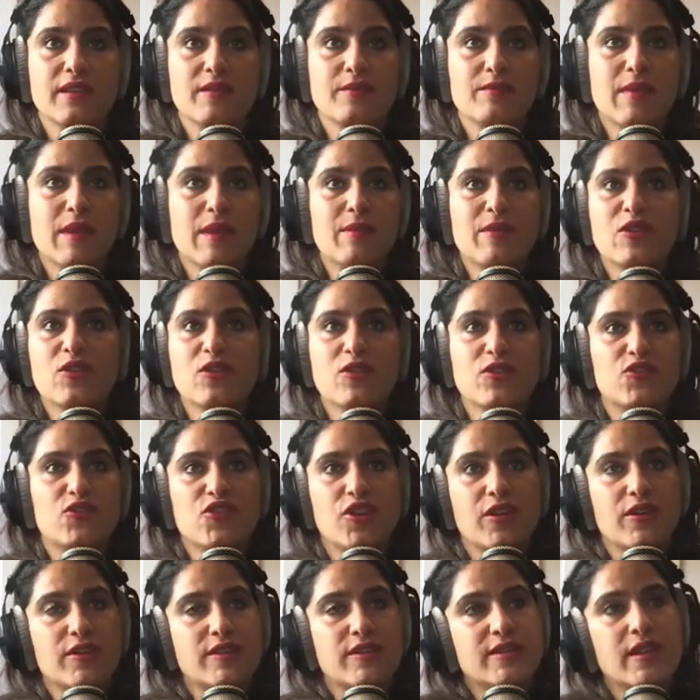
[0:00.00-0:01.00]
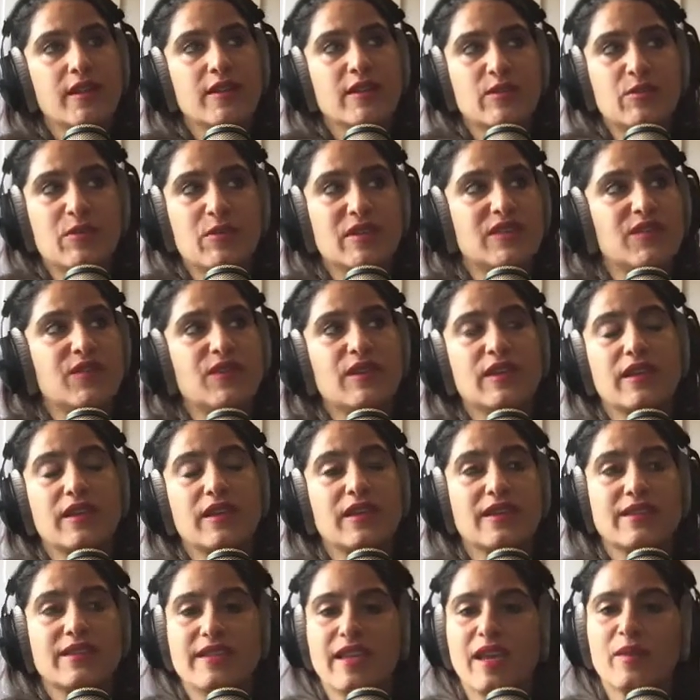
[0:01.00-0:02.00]
maybe you could share a specific
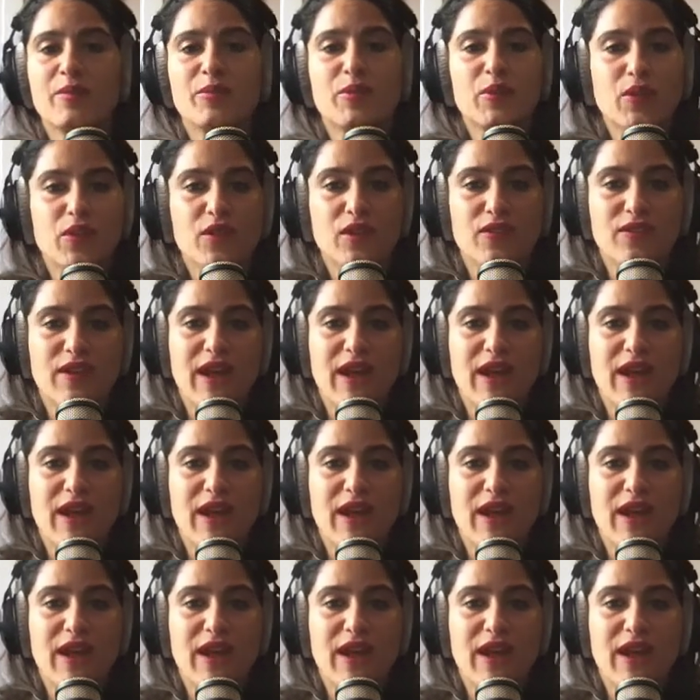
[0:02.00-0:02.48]
example of